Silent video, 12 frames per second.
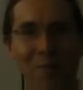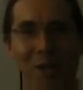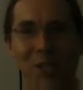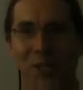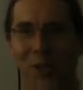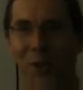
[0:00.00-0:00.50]
of
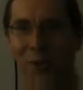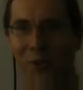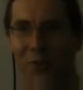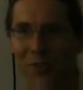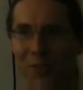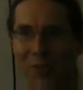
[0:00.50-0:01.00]
my
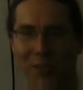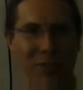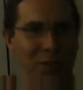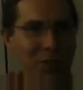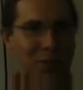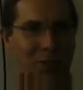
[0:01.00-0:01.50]
shows,
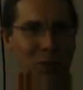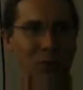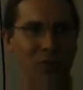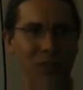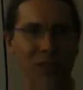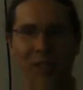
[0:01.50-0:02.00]
you
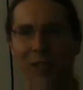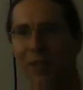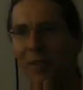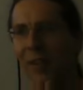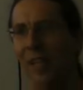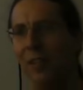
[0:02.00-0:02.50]

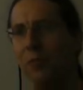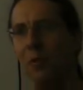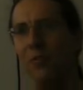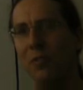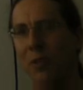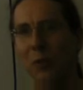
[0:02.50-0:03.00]
see things
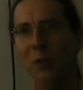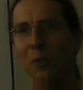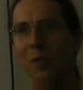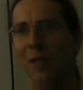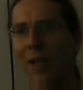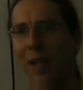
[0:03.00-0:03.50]

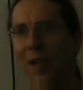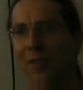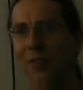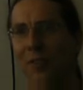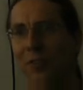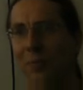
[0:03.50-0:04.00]
revealed
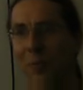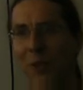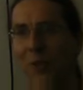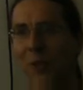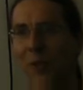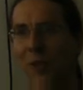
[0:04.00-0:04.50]
and
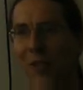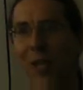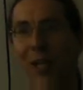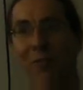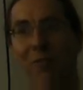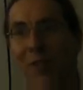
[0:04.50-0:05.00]
disappear,
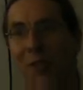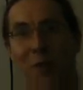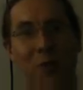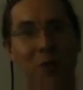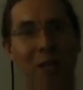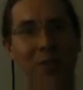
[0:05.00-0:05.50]
like
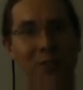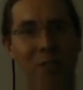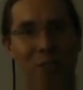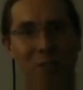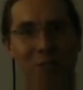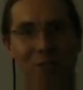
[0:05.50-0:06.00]
video
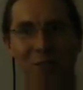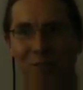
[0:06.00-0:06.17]
transitions.